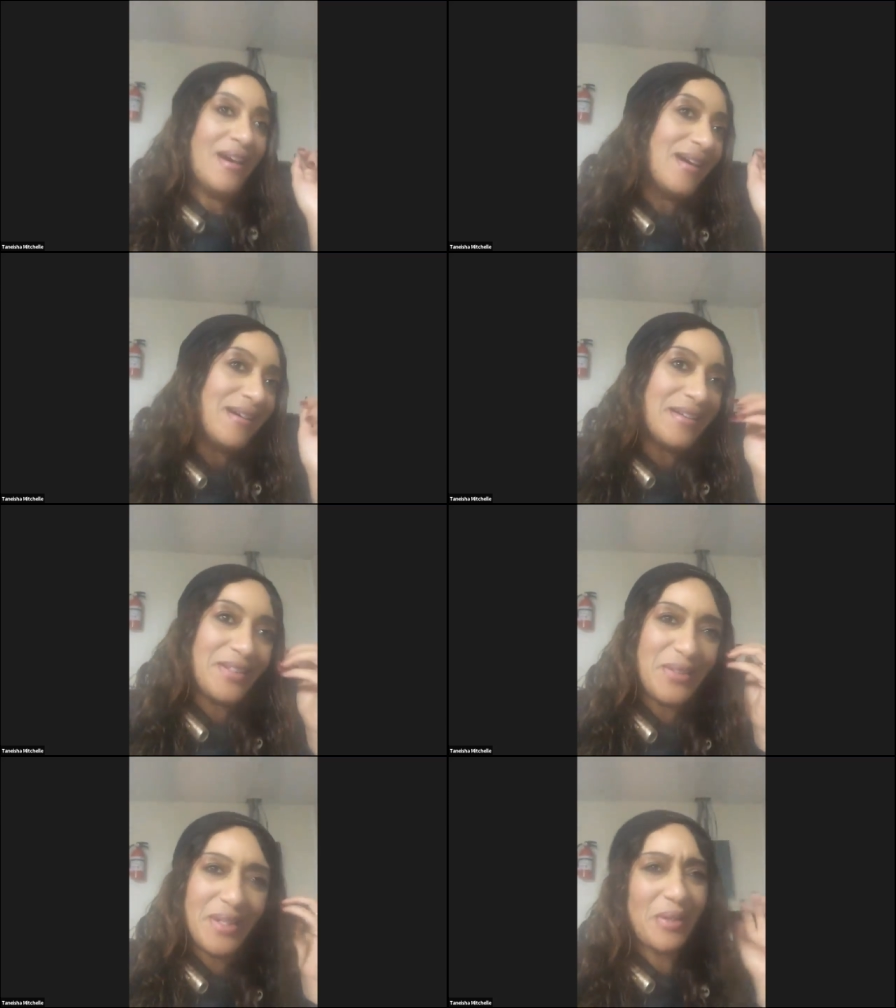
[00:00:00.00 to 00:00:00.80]
Uh,
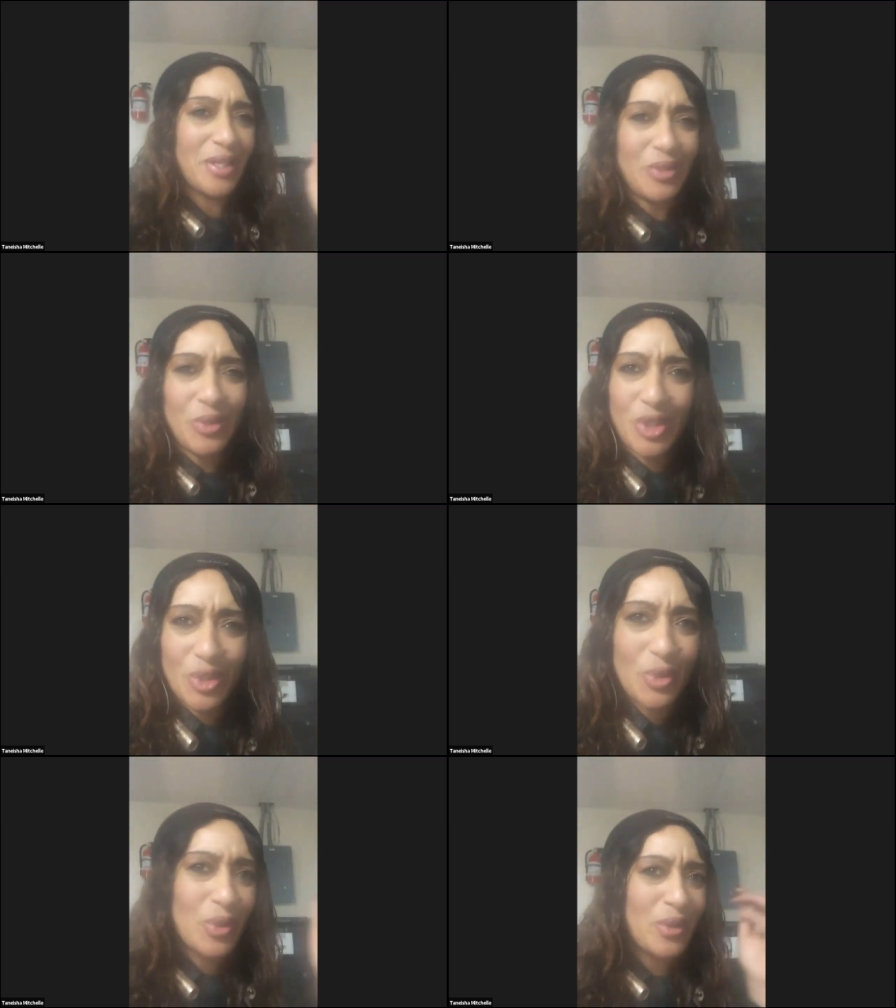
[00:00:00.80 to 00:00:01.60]
you know, are you
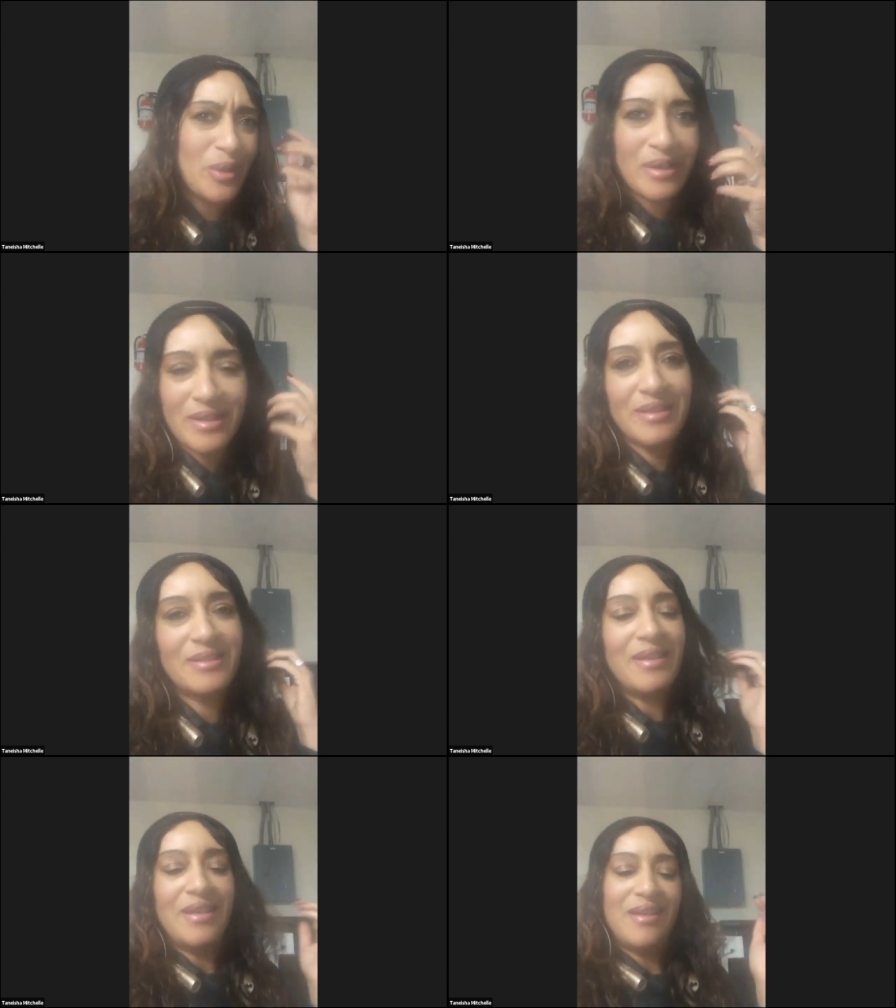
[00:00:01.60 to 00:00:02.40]
sure? And
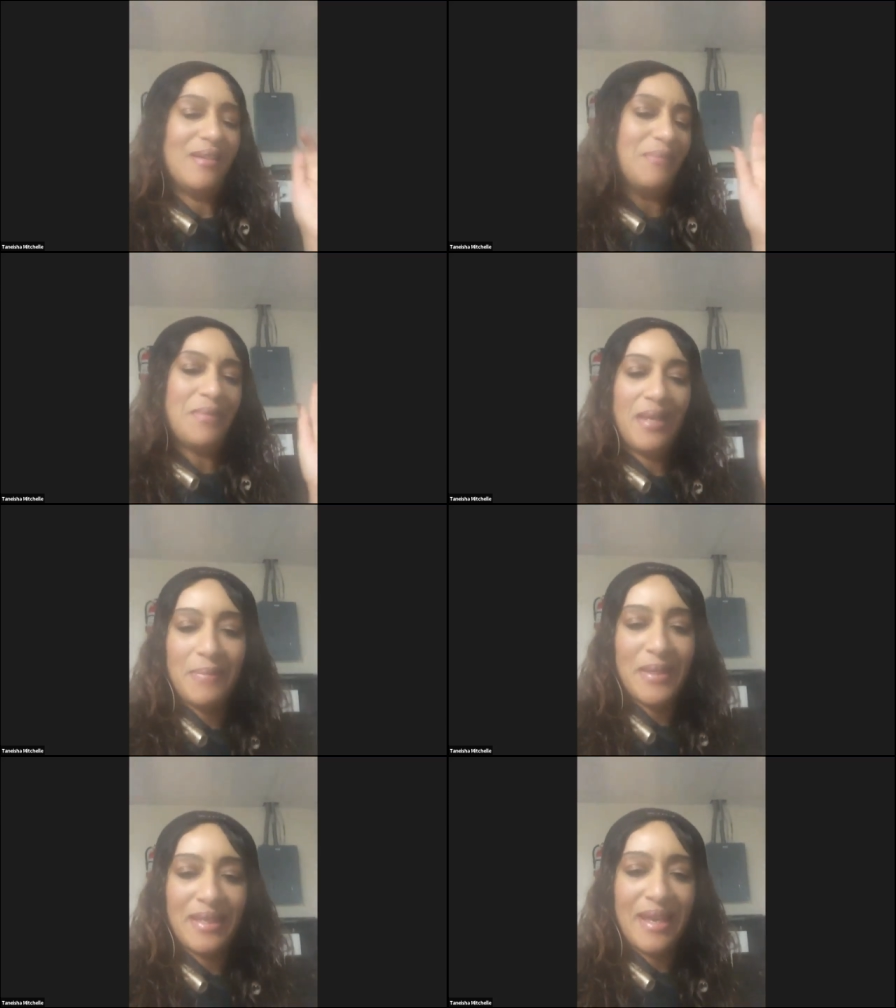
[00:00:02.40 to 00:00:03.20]

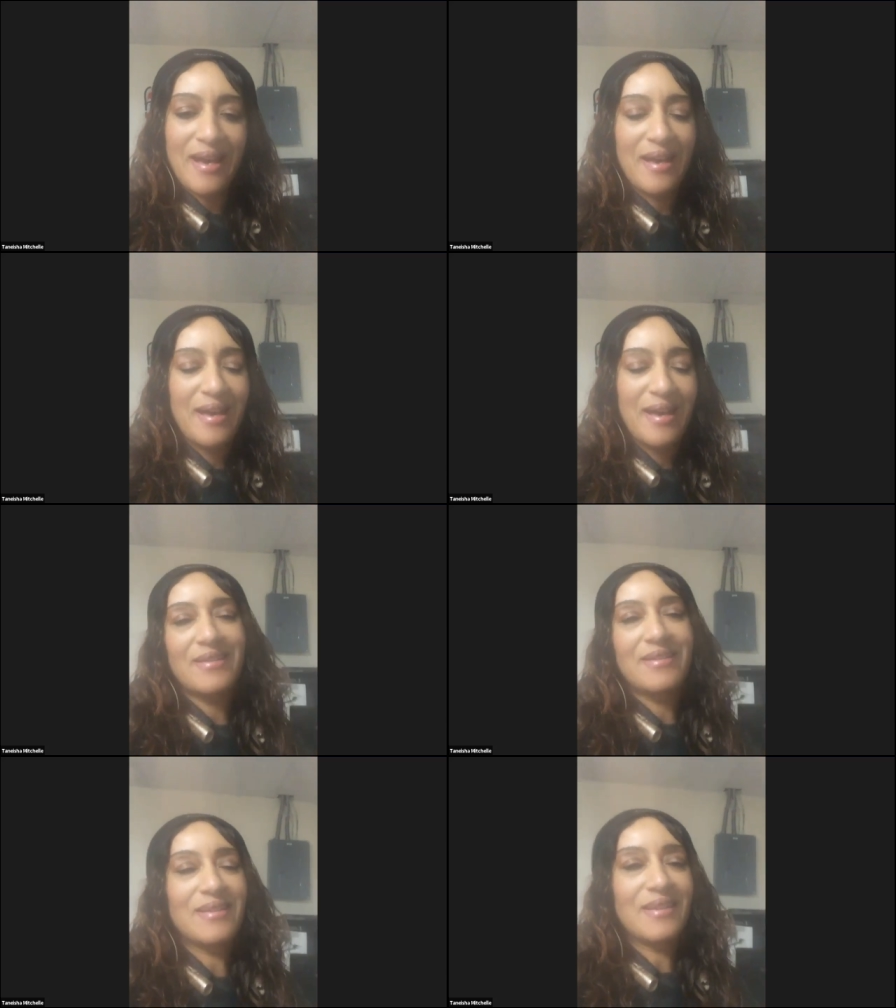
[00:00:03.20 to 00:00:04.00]
maybe
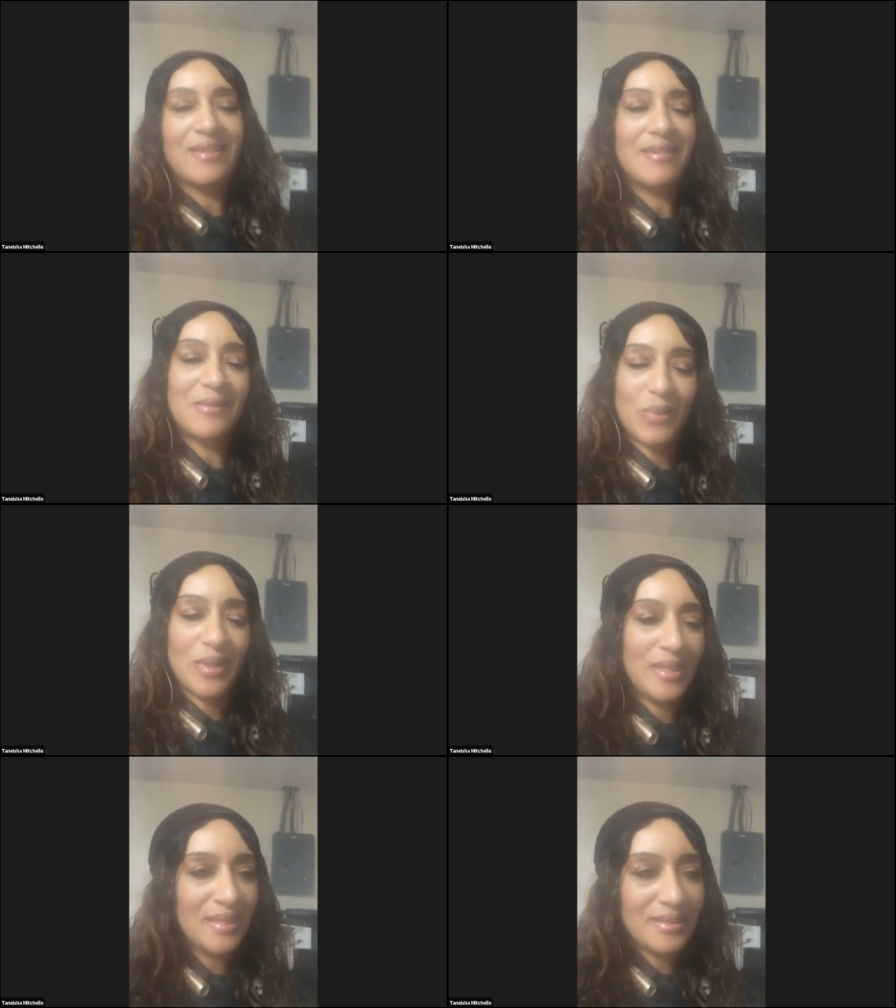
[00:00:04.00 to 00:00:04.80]
not. And and
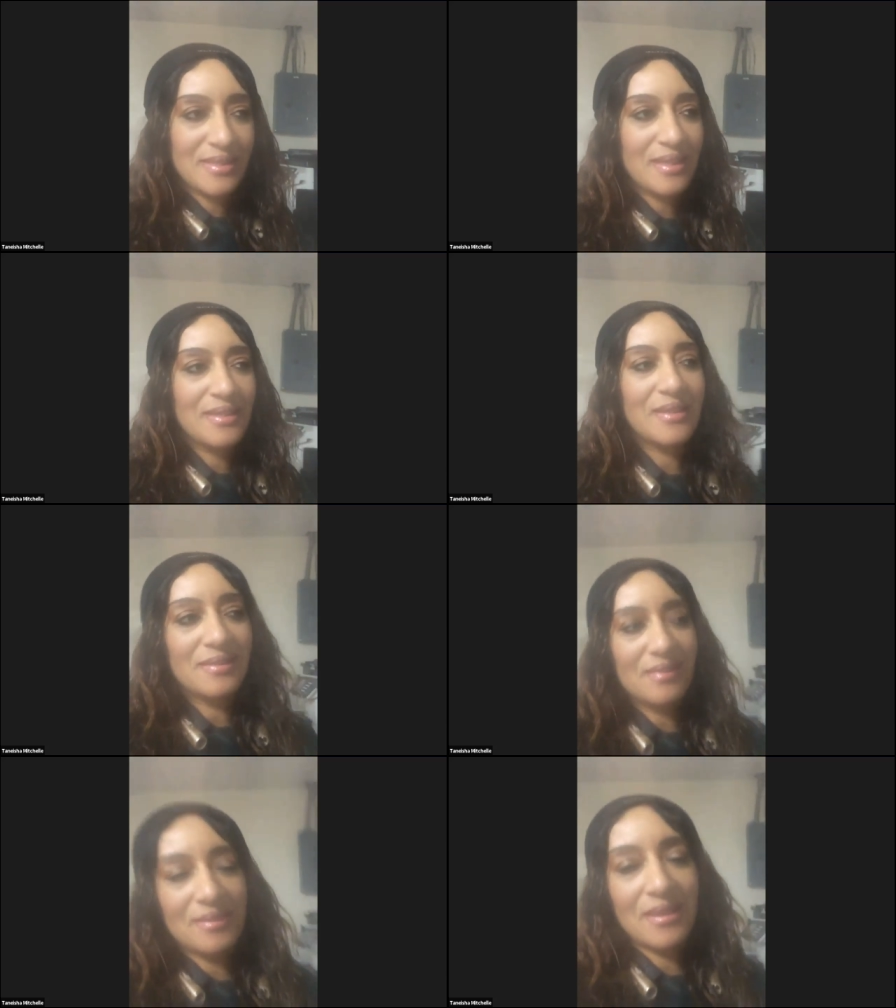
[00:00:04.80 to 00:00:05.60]
when he said that
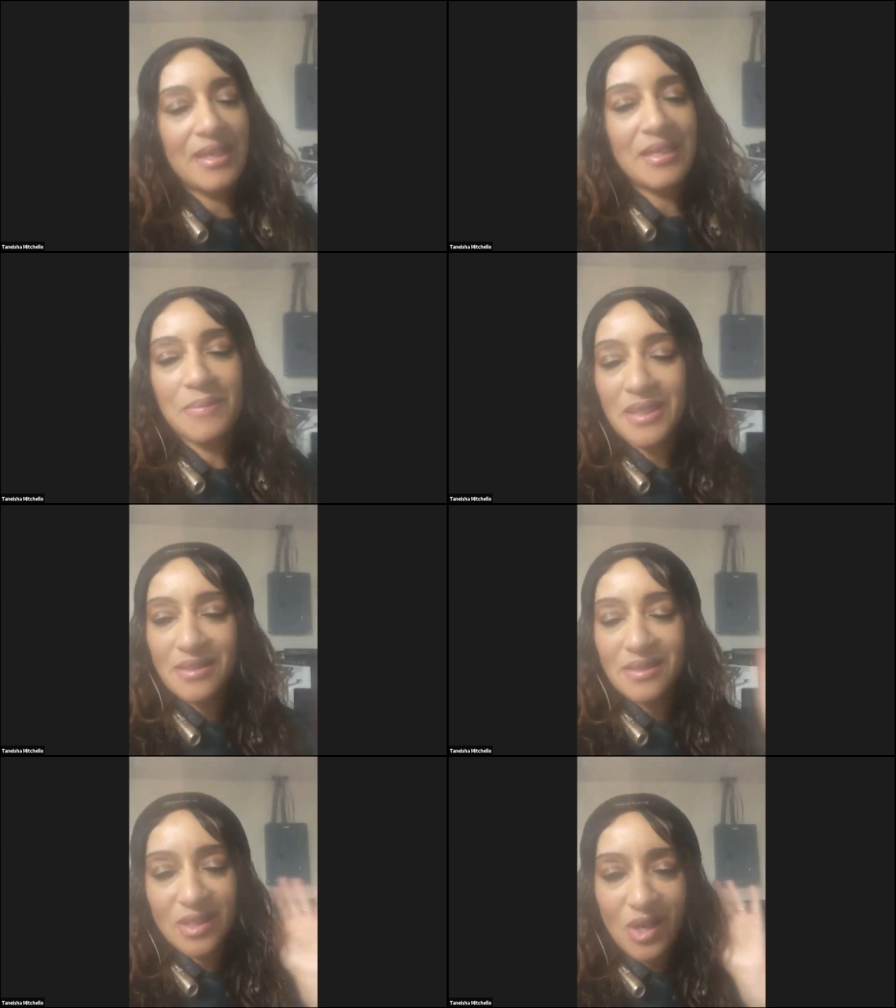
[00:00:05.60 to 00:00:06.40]
the enemy
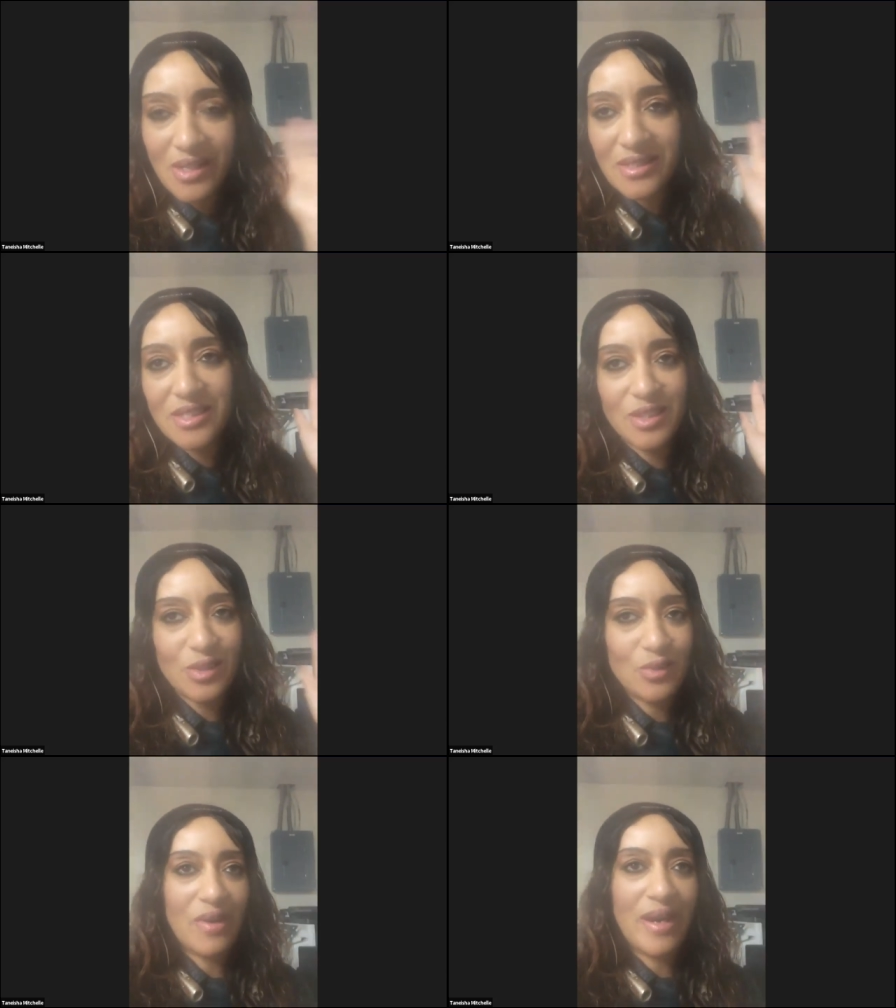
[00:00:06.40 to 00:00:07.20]
is talking to
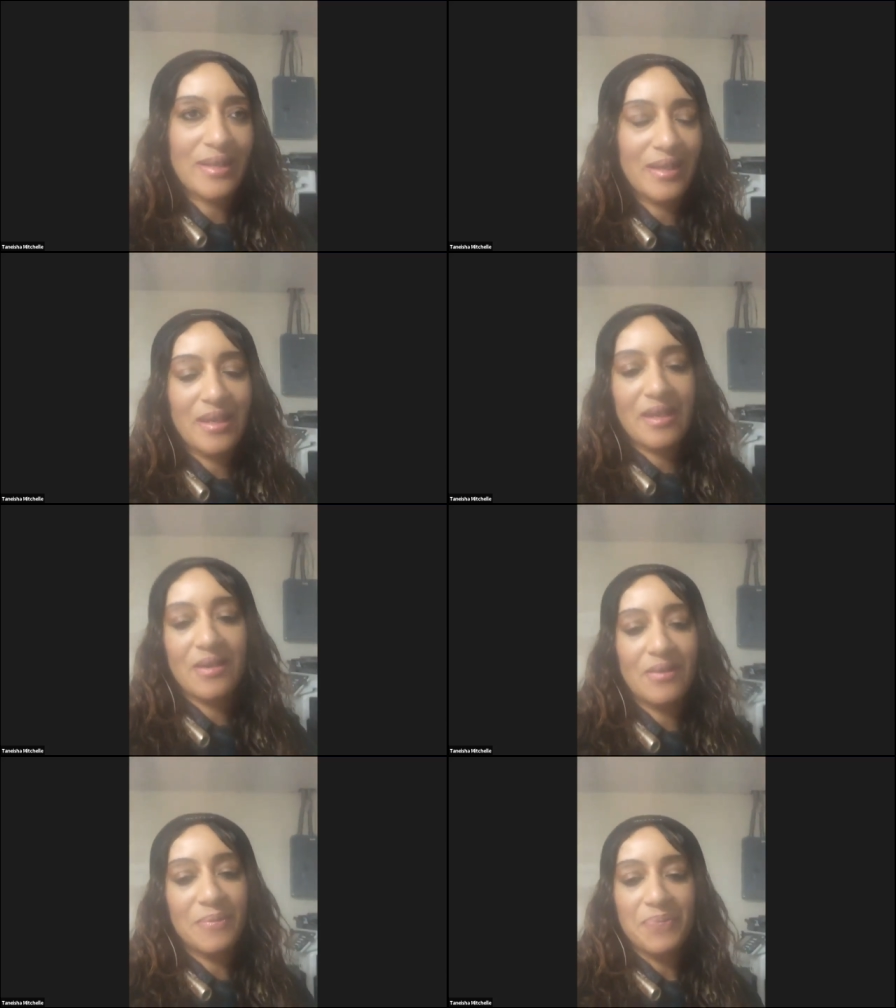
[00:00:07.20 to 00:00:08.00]
you right now,